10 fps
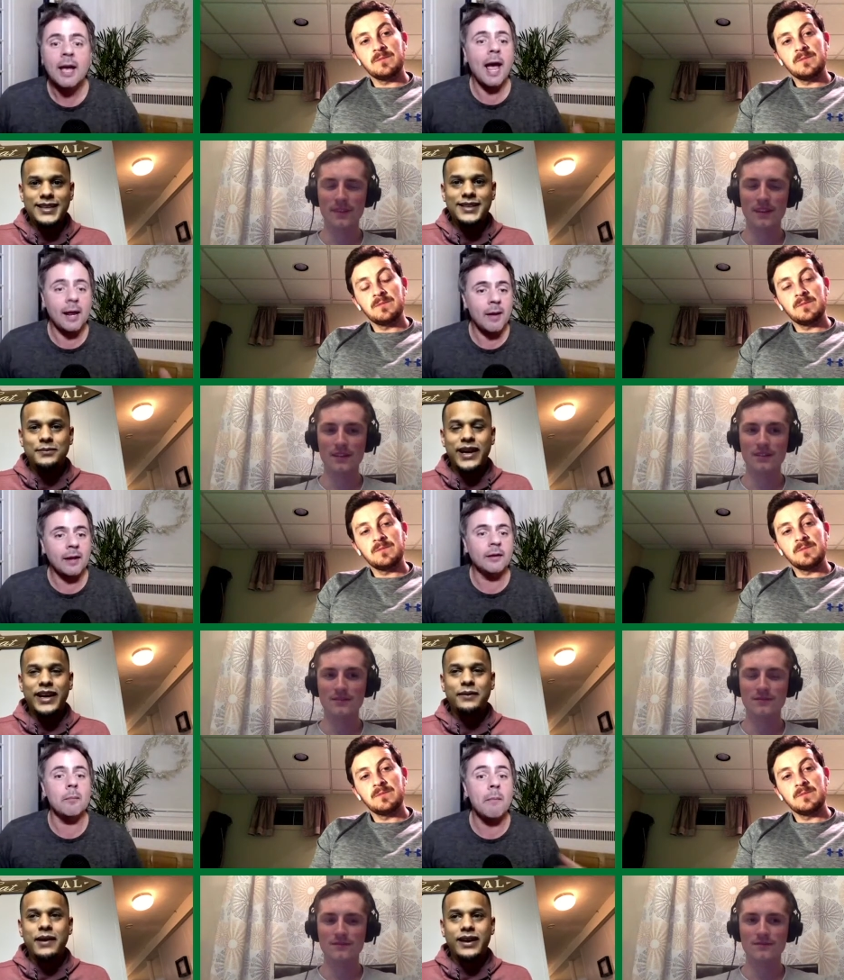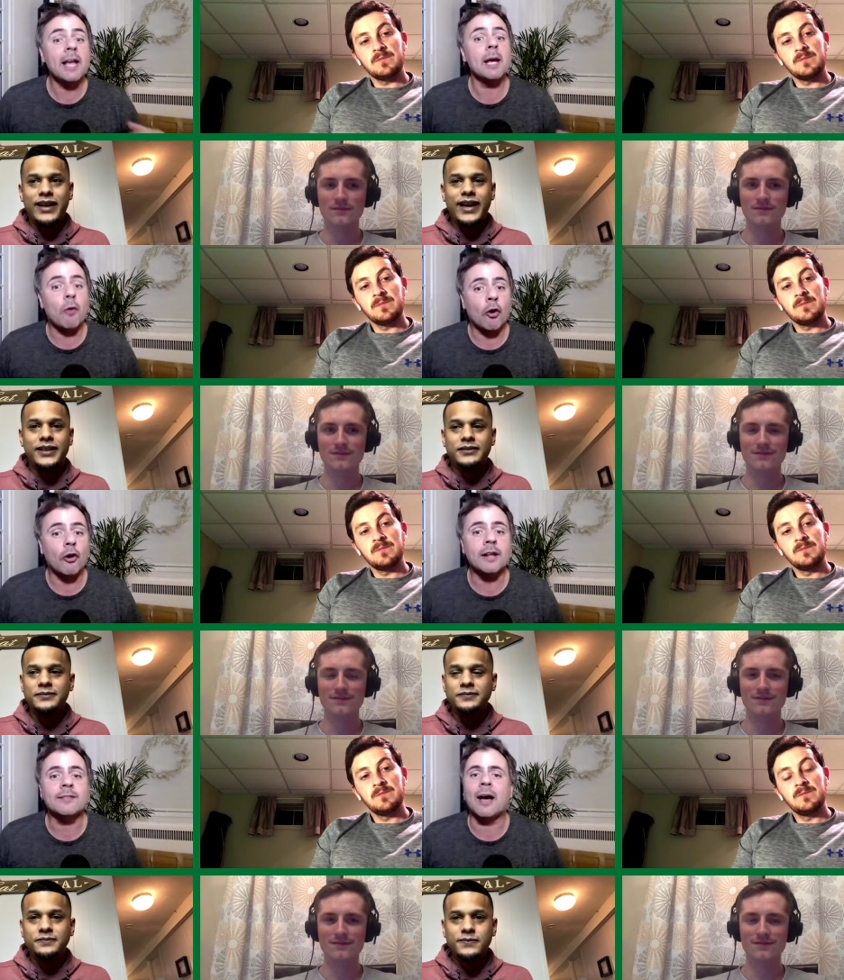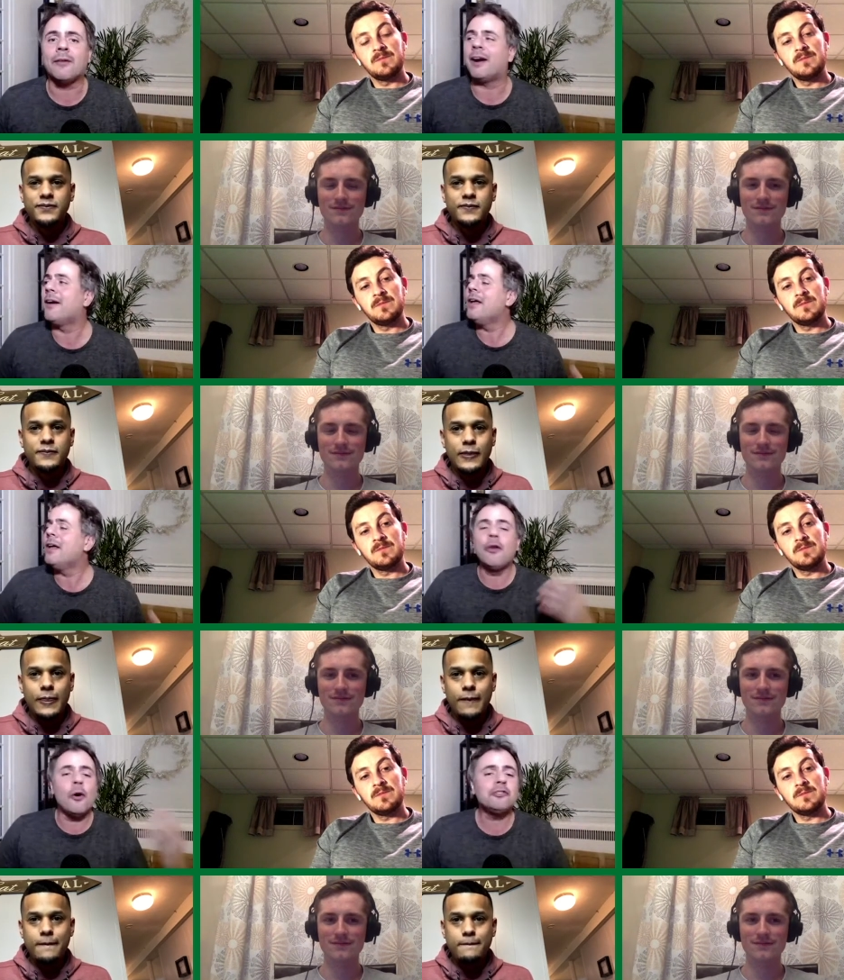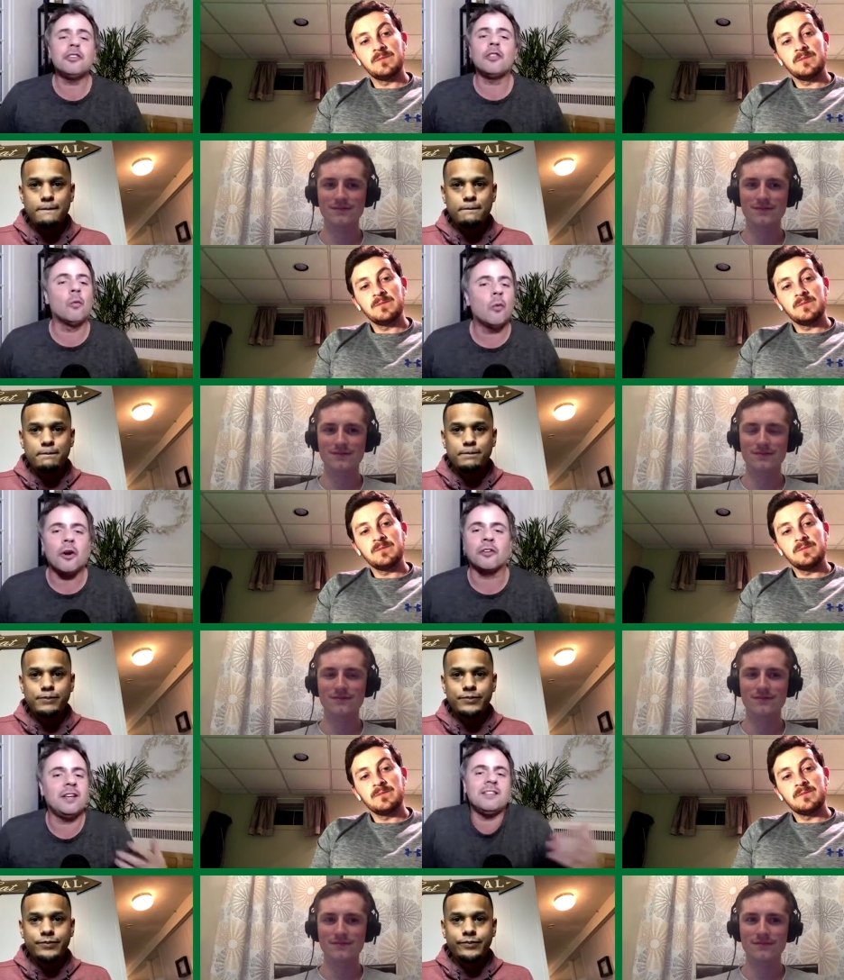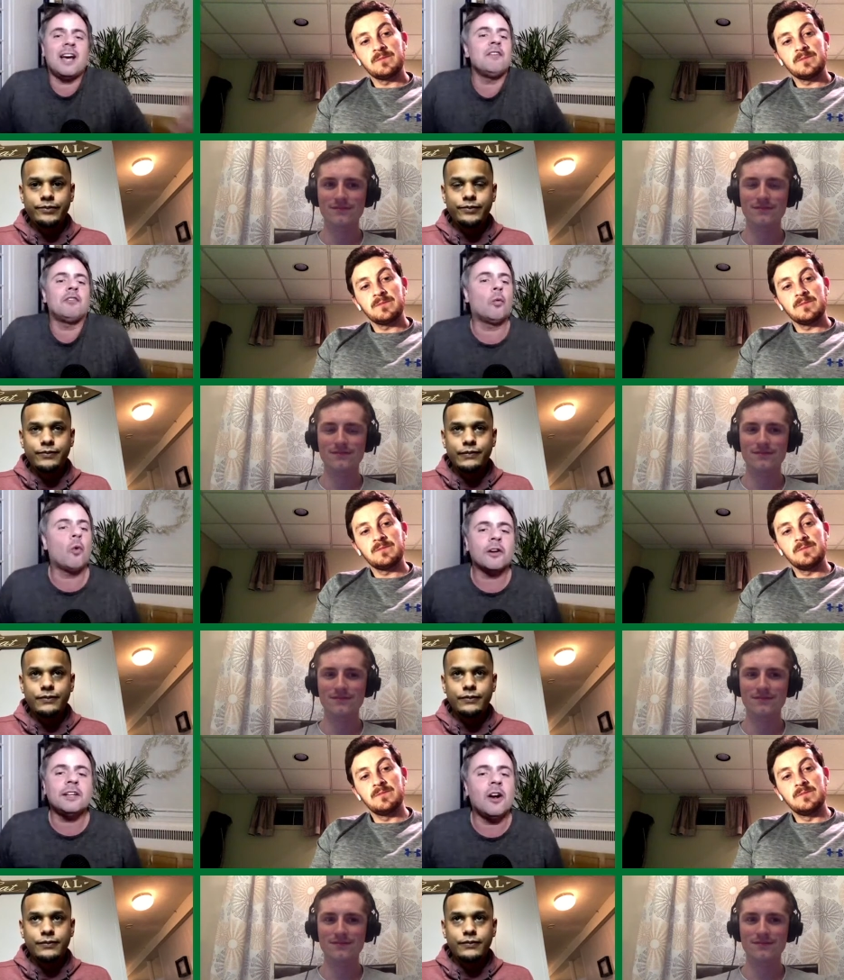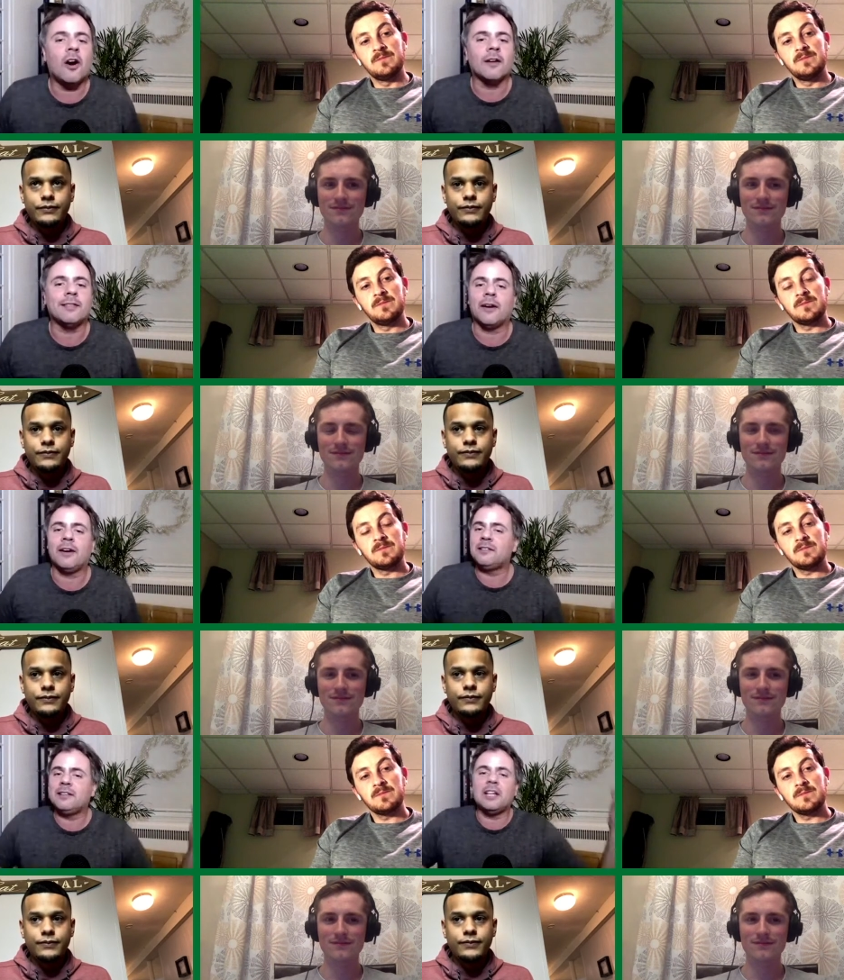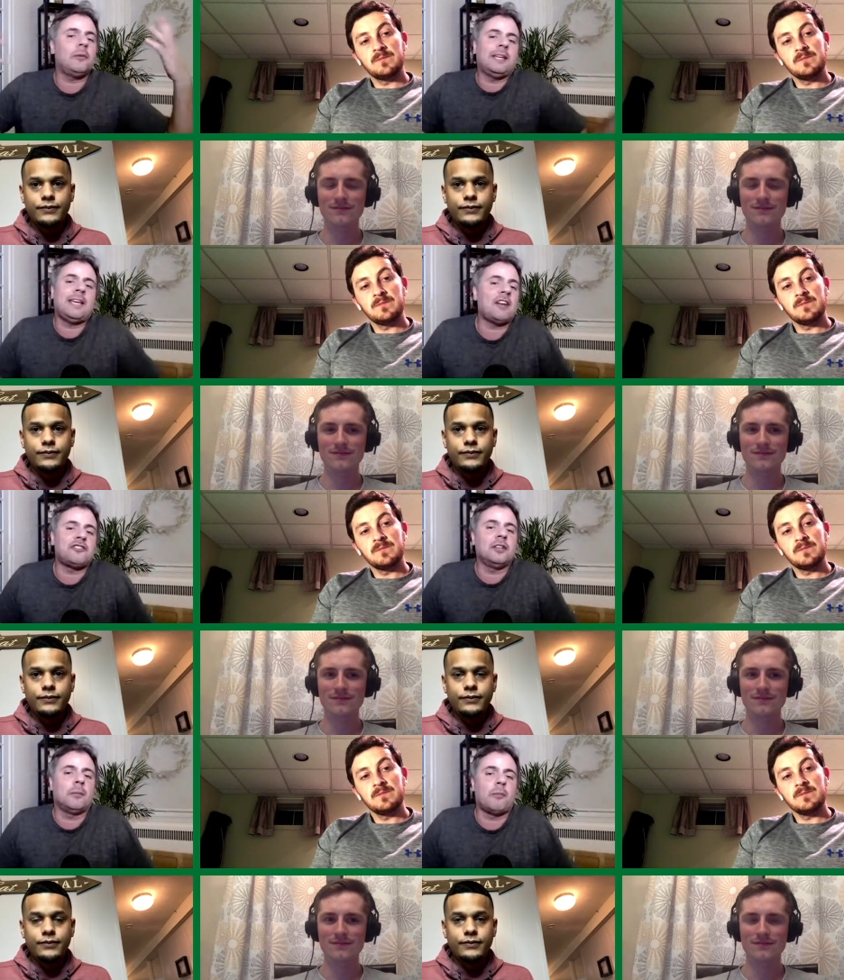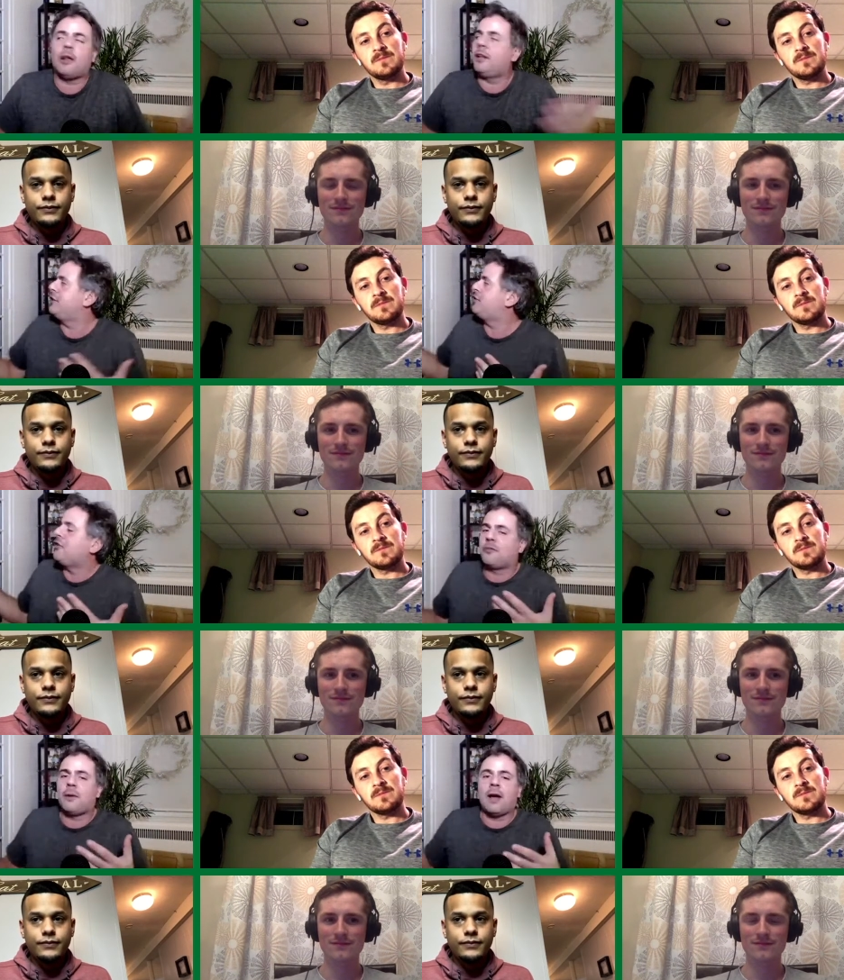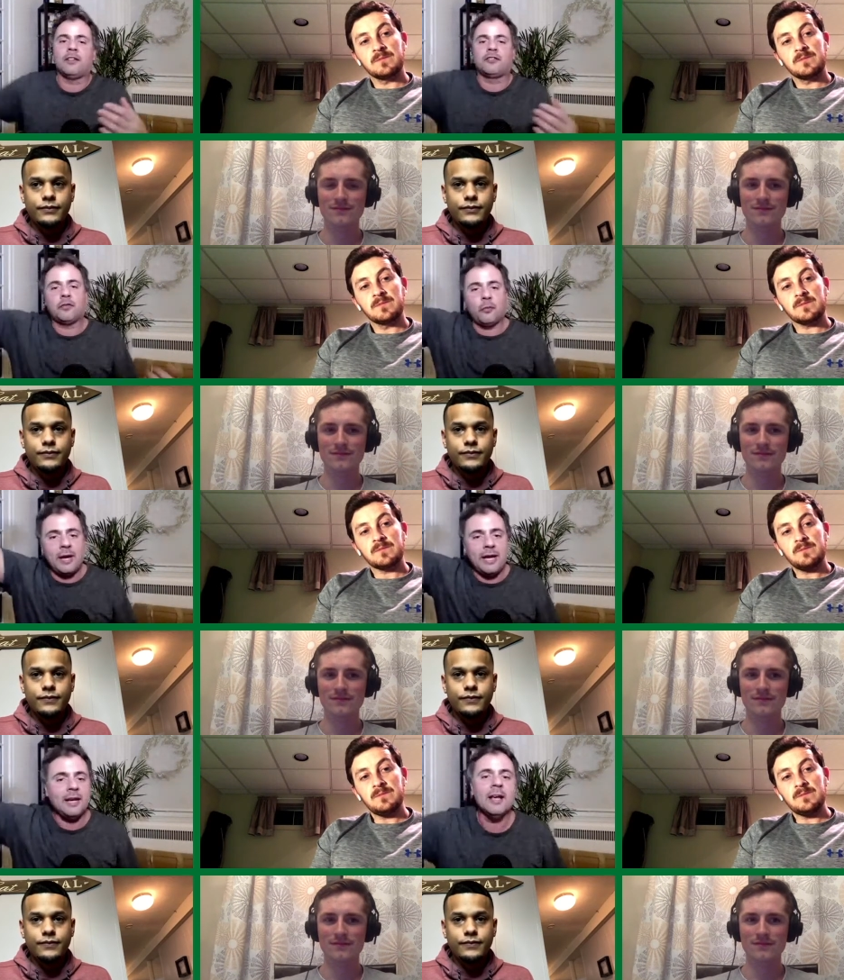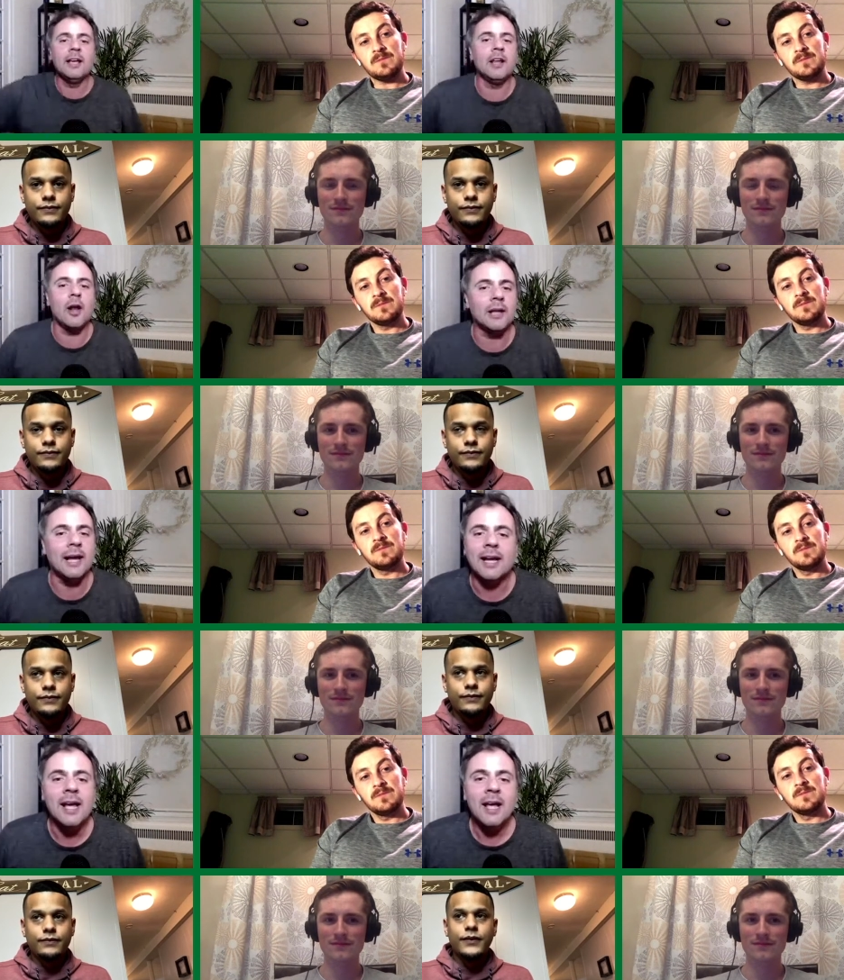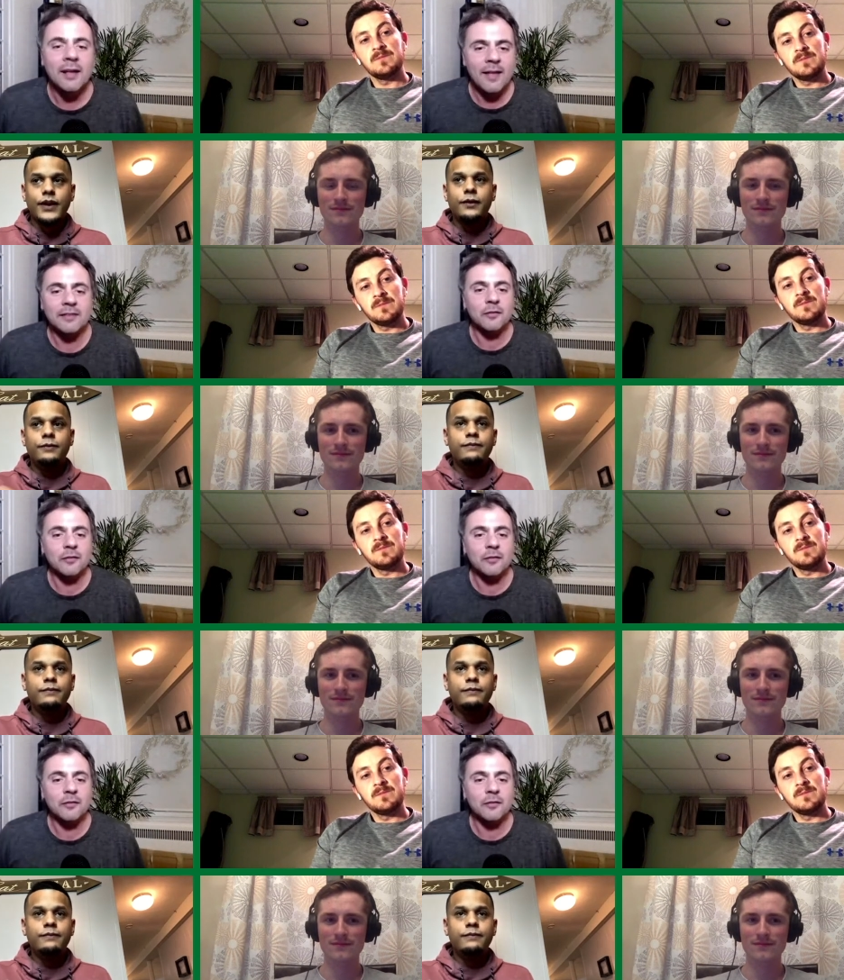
Speaker 1: And make him earn it down there. Those are the worst. He's not even working hard there. He's literally catching the ball, and he turns around. It's tweet. You know, like that's